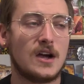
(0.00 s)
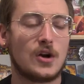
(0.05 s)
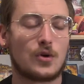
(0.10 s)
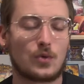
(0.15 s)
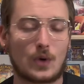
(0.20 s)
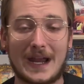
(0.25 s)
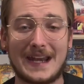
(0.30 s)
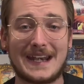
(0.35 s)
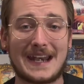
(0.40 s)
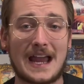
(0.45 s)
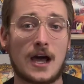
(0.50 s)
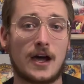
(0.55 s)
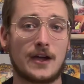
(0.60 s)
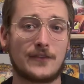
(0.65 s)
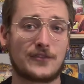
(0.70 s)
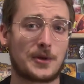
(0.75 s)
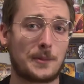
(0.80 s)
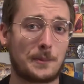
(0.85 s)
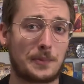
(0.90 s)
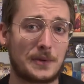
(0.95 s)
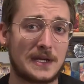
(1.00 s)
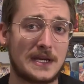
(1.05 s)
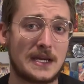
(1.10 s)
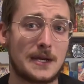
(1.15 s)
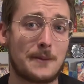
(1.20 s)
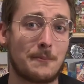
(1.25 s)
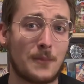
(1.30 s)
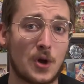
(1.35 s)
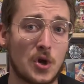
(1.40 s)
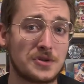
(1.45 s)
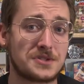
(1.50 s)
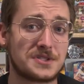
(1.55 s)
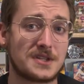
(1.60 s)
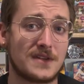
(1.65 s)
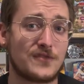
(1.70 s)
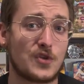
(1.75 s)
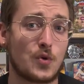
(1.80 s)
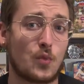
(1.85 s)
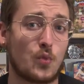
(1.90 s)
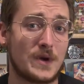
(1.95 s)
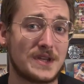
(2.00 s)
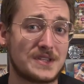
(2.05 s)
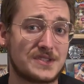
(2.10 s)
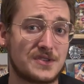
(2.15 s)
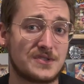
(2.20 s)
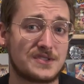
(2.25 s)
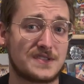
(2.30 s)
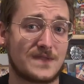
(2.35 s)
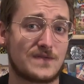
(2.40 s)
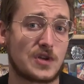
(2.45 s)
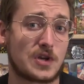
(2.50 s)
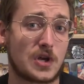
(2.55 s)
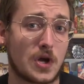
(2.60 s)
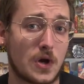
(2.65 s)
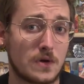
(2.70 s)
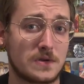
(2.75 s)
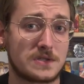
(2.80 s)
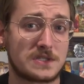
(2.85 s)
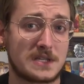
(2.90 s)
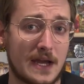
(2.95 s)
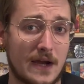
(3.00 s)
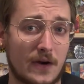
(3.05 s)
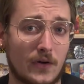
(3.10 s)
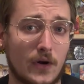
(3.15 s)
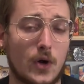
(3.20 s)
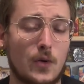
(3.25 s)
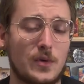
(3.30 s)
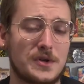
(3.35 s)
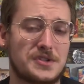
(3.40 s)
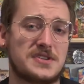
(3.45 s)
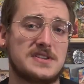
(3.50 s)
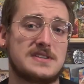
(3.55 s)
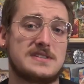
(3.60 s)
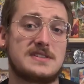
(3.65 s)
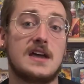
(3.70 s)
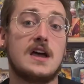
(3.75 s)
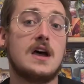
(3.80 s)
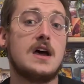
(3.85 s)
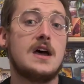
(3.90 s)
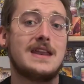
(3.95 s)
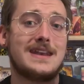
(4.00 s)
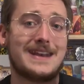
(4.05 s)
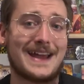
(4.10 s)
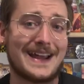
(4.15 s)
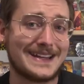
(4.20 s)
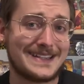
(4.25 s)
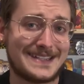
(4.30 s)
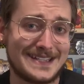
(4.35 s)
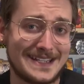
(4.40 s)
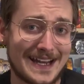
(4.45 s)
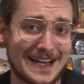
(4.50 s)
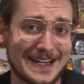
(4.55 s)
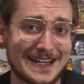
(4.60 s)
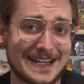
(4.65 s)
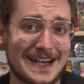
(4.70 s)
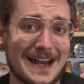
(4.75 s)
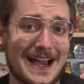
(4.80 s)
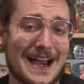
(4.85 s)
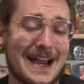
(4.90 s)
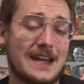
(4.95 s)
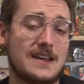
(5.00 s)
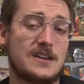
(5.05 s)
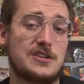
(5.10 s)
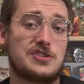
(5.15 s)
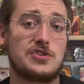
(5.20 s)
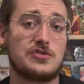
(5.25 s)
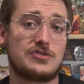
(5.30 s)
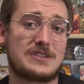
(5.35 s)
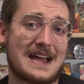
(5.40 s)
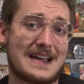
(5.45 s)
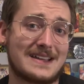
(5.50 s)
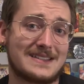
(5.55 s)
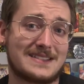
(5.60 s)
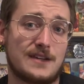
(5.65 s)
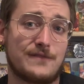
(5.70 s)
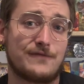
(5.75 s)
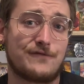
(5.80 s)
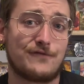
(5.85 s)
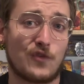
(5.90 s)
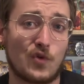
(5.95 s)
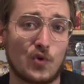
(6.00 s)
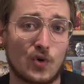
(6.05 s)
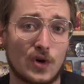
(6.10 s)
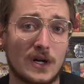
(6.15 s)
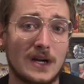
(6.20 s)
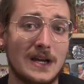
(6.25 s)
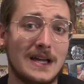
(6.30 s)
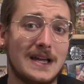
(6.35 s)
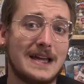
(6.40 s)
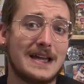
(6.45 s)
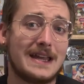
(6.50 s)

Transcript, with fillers: Right now, I've completed most of the Wizards of the Coast era, which is nineteen ninety-nine to two thousand four.